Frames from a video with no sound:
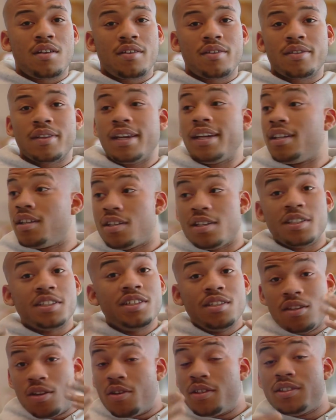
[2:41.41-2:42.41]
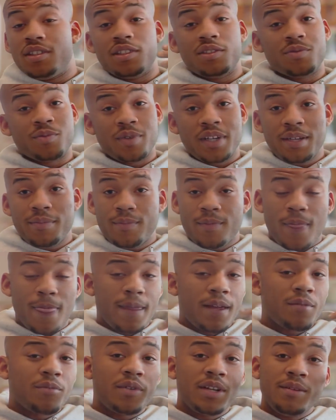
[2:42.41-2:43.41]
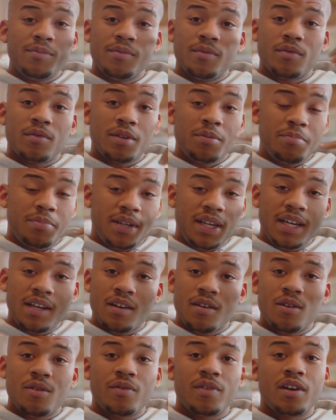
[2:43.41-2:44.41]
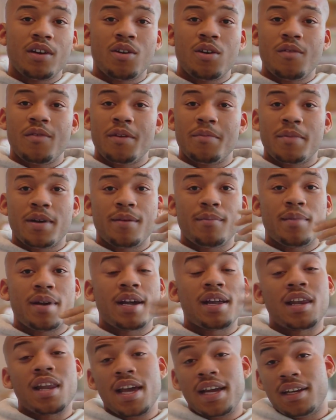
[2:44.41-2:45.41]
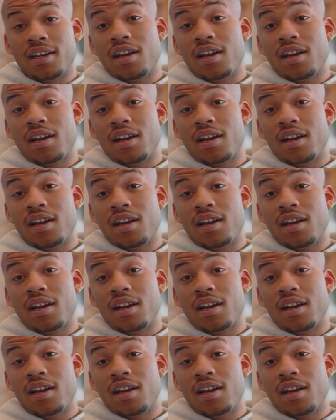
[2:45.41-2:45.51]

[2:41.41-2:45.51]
think, you know, just repeating over and over in my mind, like,